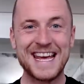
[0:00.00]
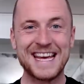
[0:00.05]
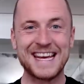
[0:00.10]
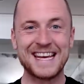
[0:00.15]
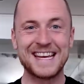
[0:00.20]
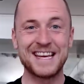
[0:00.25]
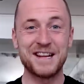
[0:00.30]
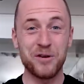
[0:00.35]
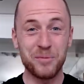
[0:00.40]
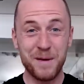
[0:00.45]

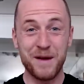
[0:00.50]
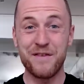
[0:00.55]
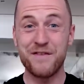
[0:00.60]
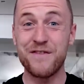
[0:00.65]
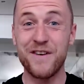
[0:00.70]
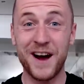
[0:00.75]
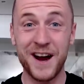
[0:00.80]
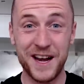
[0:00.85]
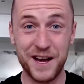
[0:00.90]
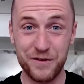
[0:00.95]
You'll be
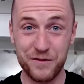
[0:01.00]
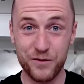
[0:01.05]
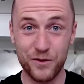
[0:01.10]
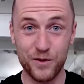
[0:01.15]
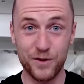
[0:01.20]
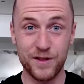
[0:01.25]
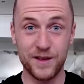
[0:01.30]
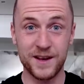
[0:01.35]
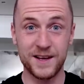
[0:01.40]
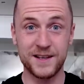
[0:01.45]
fighting
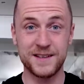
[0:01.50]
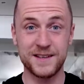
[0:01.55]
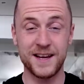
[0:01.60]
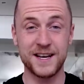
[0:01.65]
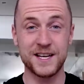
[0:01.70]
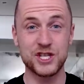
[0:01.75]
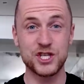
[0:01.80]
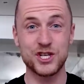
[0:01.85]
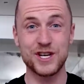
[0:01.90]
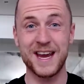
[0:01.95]
for the
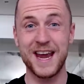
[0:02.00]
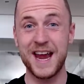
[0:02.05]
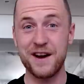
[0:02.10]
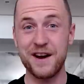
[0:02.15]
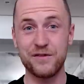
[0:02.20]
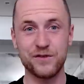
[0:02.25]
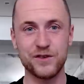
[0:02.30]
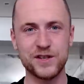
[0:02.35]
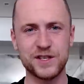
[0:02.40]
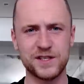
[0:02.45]
attention
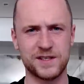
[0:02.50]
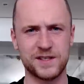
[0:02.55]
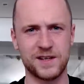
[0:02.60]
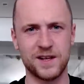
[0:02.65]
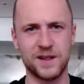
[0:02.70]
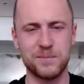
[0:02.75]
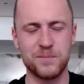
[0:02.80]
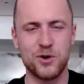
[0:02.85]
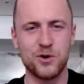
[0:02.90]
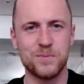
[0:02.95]
every
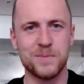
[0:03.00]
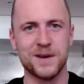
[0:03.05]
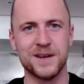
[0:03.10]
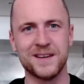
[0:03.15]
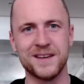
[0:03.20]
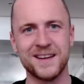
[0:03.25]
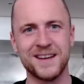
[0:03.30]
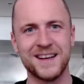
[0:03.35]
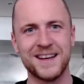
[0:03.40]
single moment.